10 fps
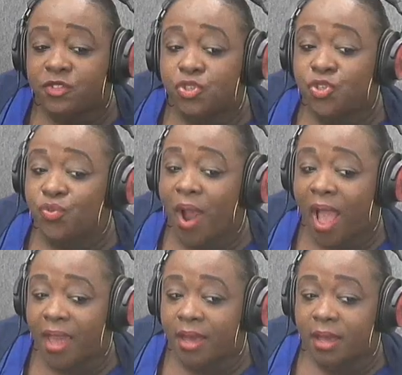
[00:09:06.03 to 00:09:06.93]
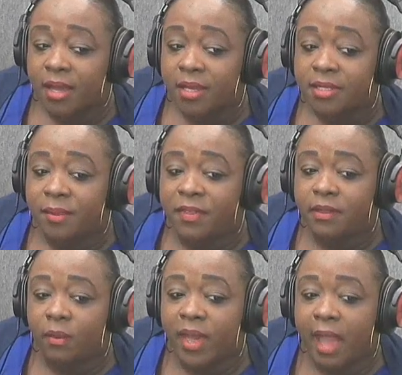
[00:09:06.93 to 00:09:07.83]
try, something
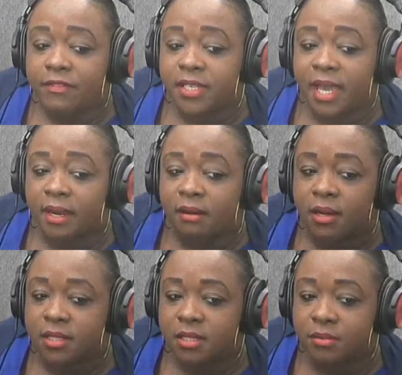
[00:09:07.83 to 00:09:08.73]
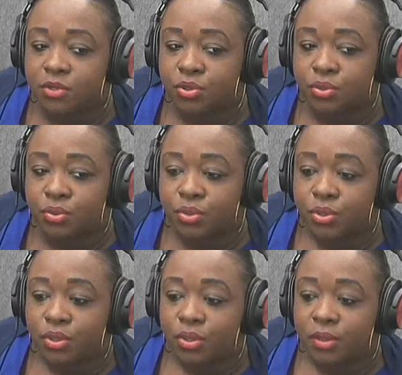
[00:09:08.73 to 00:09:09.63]
that we have to get accustomed to.
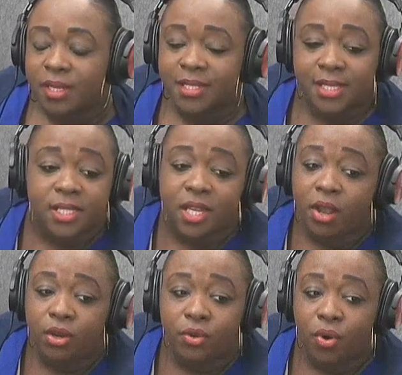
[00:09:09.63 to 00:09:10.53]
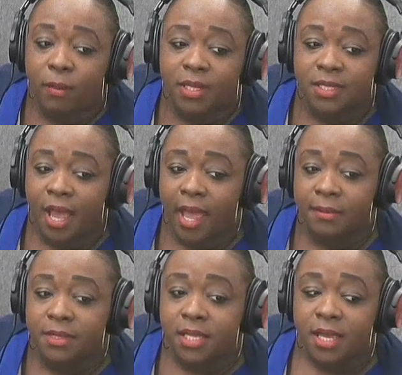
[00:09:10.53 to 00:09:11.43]
Because these are not normal
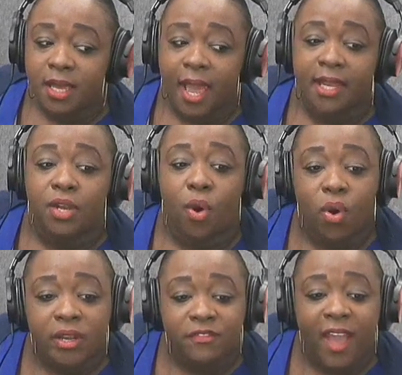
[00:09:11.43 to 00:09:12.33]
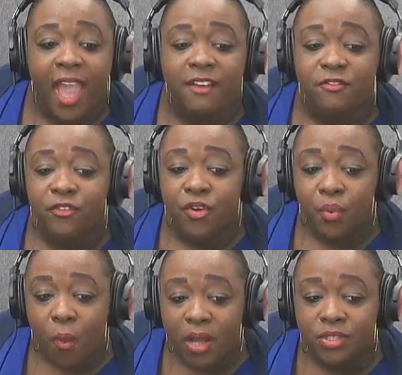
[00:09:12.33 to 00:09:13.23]
times. And in order for
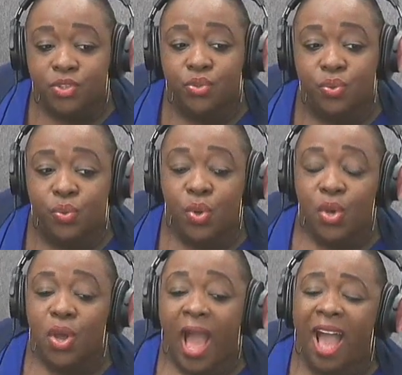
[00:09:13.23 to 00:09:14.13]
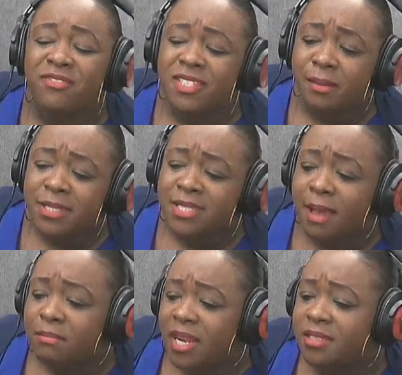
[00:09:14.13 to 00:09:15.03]
everyone to have some
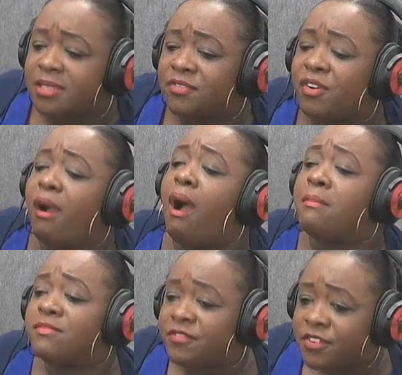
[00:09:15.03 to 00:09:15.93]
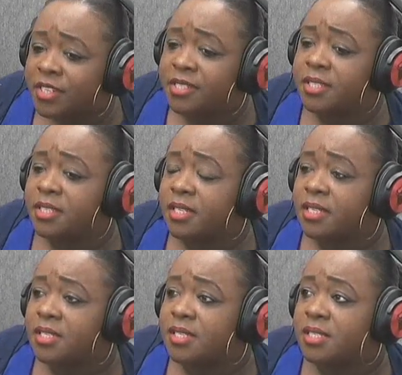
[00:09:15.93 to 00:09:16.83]
semblance of comfort,
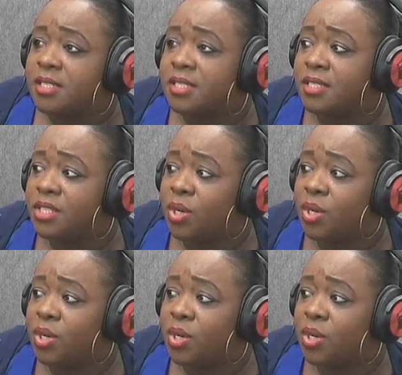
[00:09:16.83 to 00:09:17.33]
we